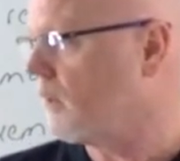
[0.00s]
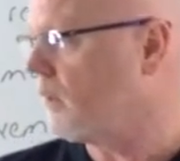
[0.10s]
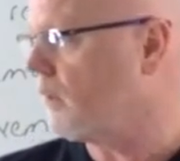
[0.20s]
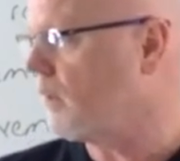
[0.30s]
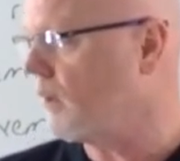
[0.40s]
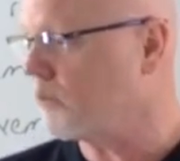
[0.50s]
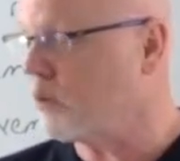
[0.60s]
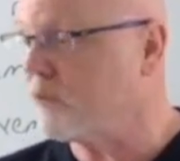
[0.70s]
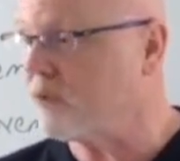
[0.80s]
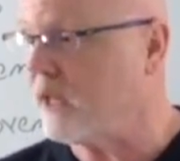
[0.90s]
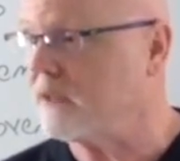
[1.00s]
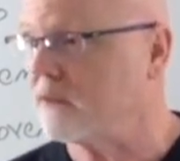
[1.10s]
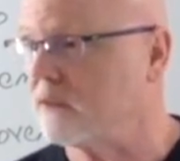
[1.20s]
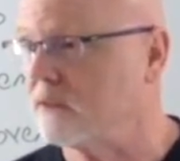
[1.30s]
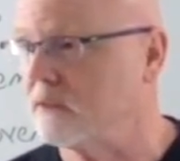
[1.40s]
uh,
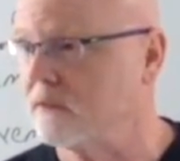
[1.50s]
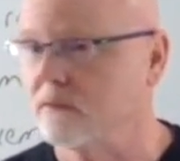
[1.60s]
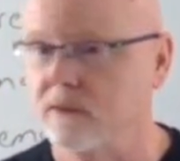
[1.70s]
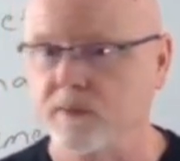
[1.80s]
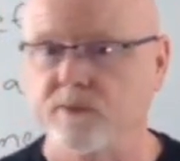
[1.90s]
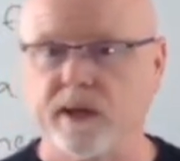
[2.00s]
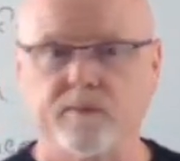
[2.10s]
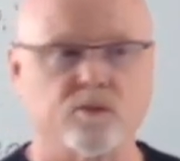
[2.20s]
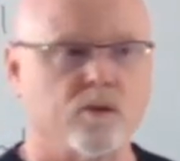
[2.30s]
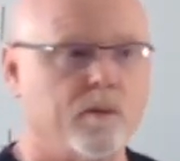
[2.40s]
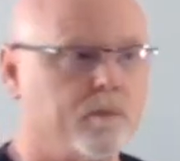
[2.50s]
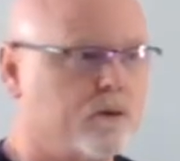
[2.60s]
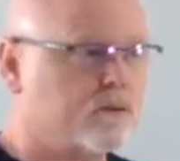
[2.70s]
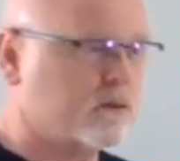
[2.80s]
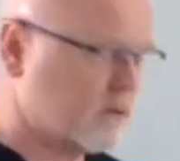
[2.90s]
prophylactically deep vein
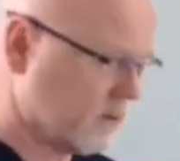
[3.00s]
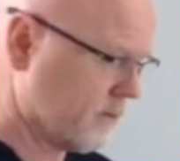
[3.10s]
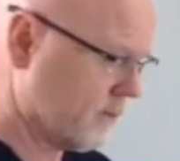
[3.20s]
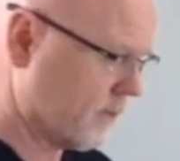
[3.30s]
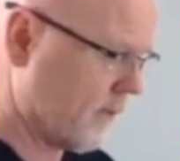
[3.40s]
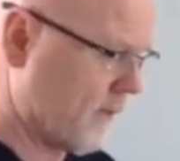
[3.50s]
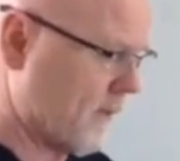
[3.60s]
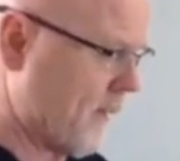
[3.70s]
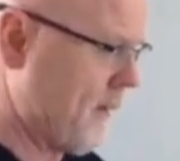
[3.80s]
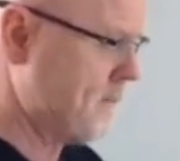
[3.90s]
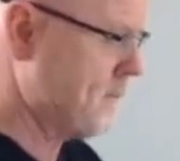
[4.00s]
thrombosis. Okay?